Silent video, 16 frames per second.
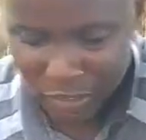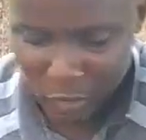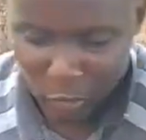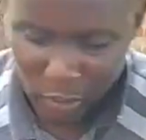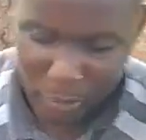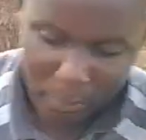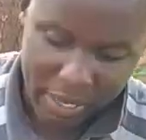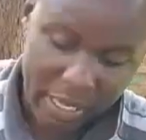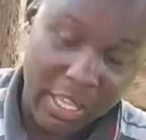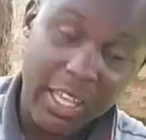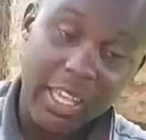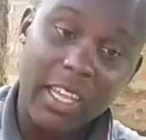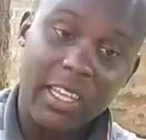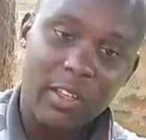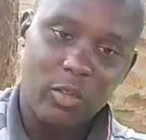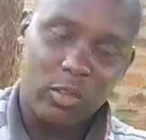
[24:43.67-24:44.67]
point whereby
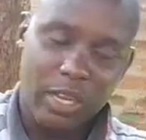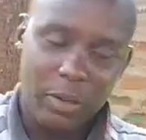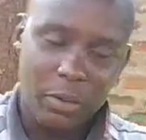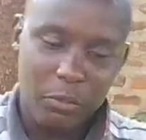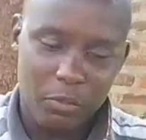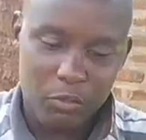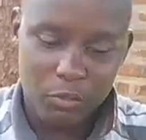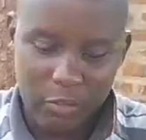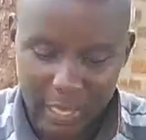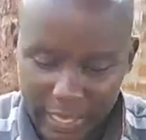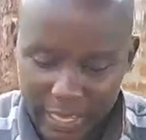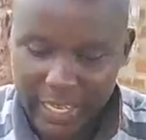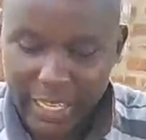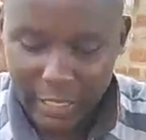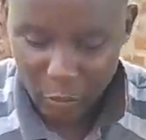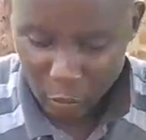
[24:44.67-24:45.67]
you can
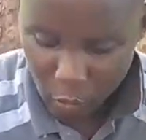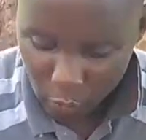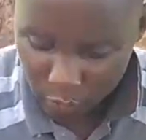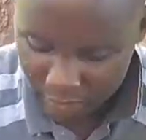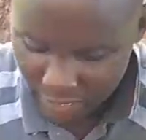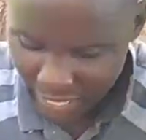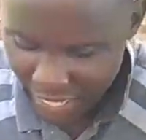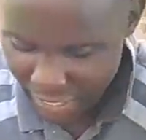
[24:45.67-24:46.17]
feel good